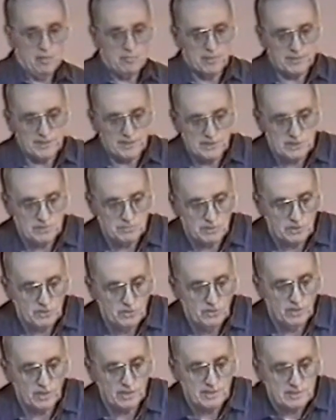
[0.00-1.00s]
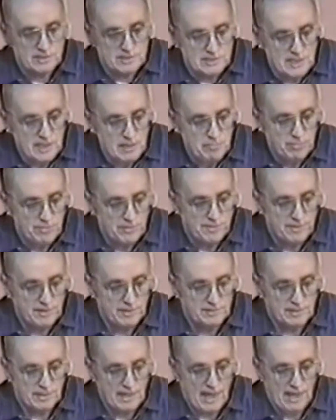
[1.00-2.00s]
but that you would look deep
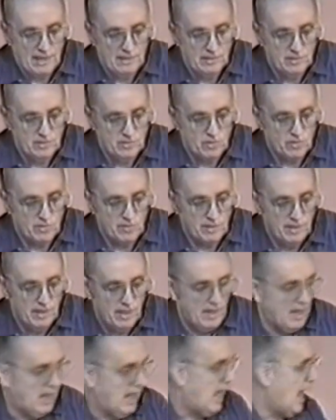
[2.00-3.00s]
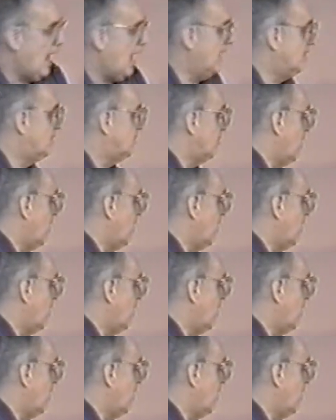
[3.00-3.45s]
within the allegory and